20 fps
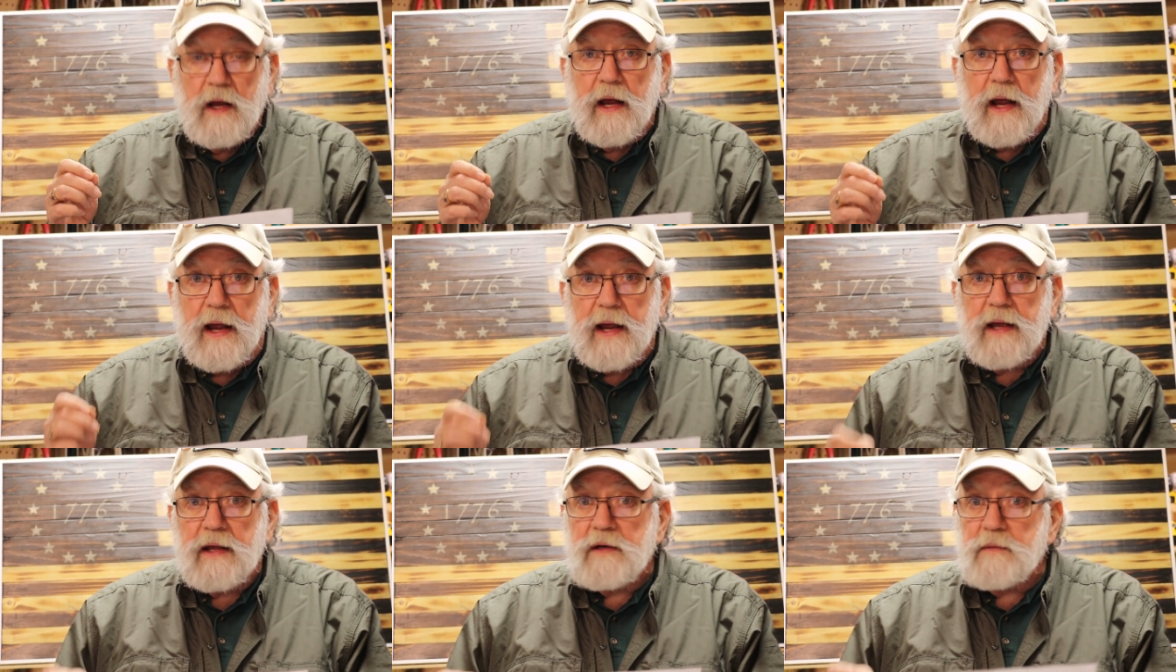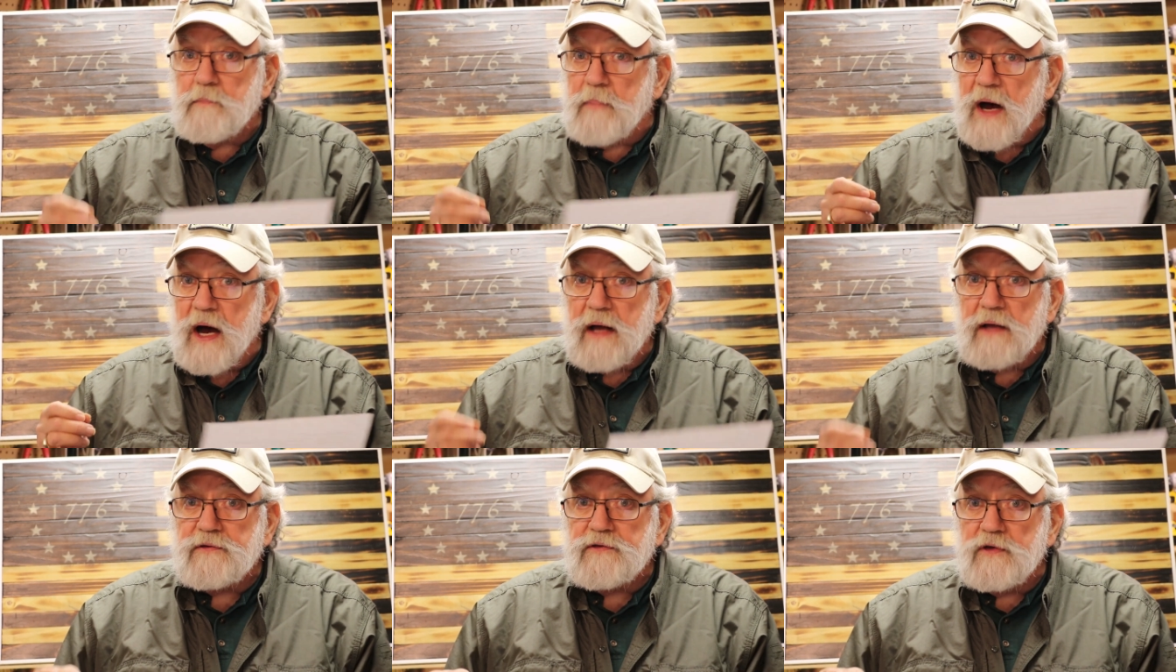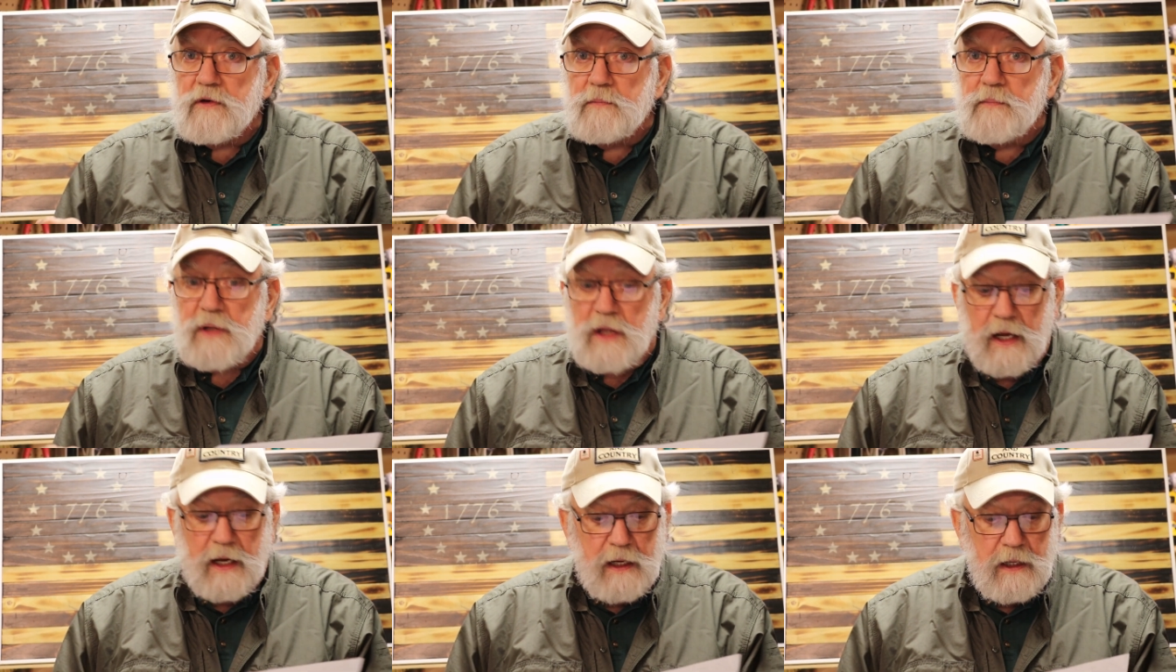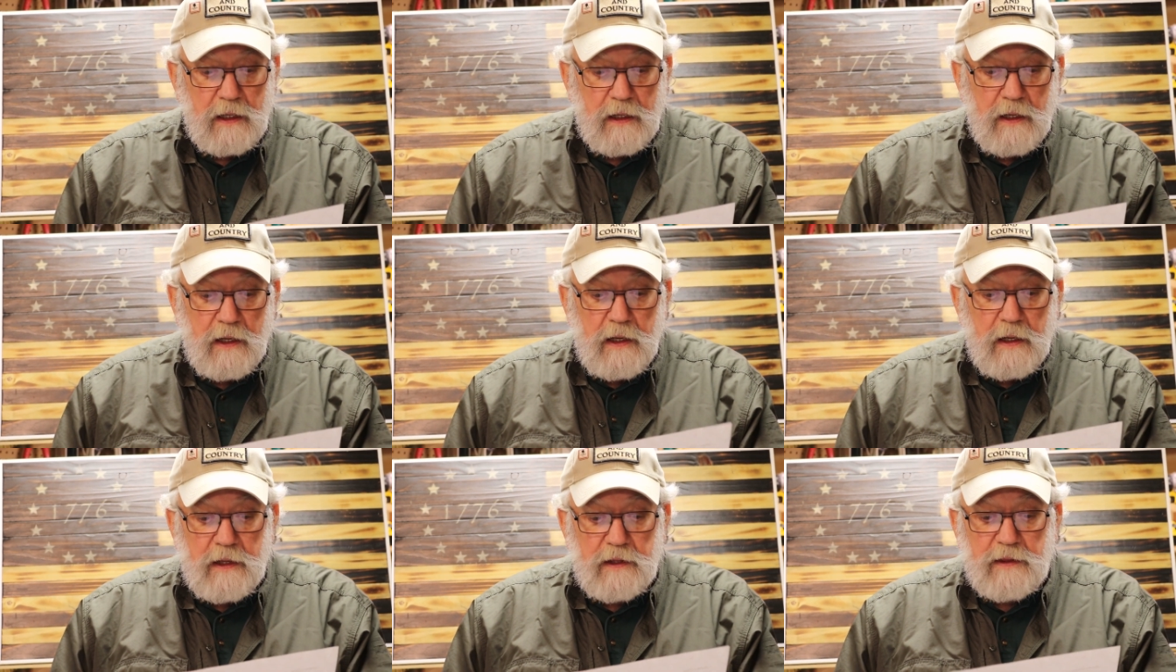and possibly
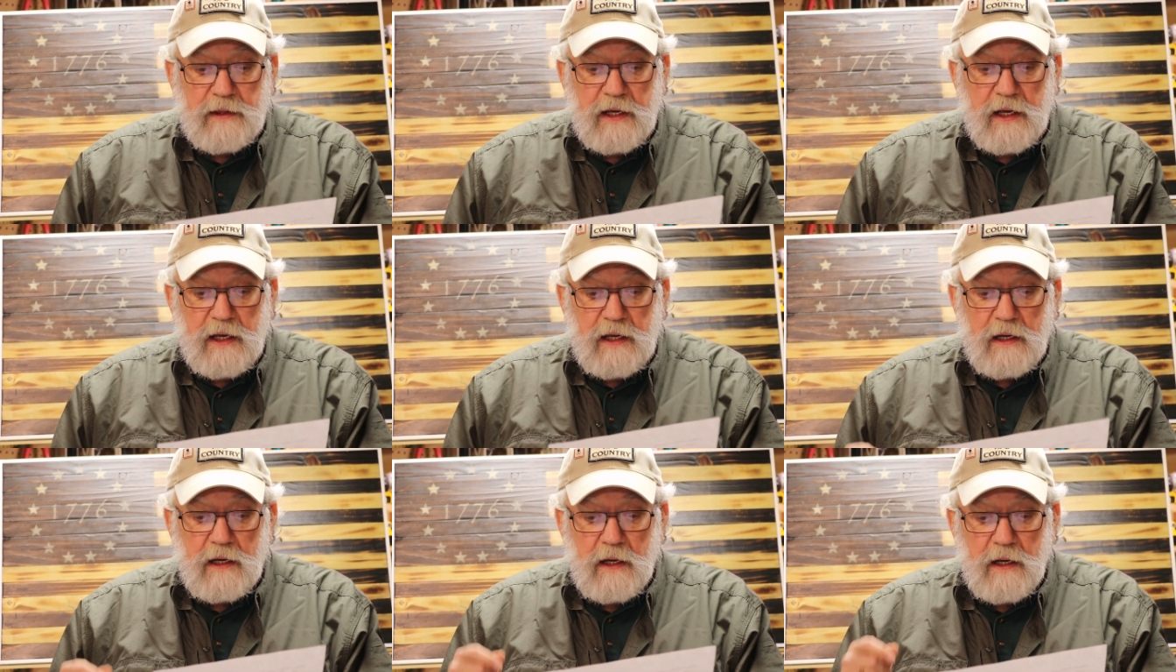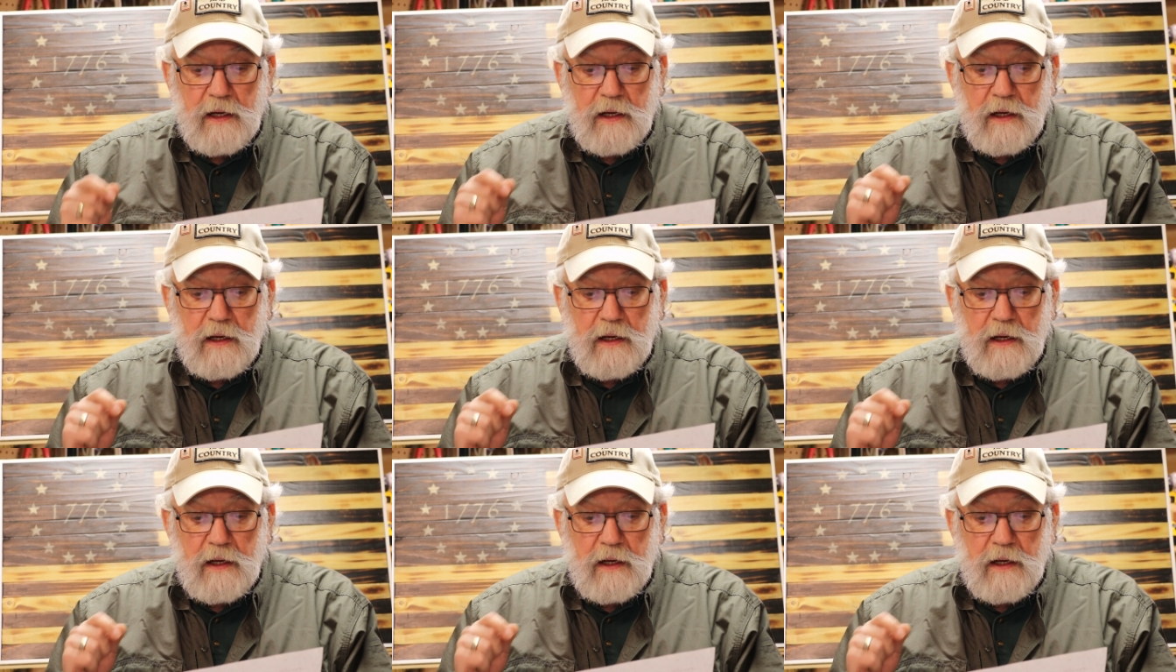the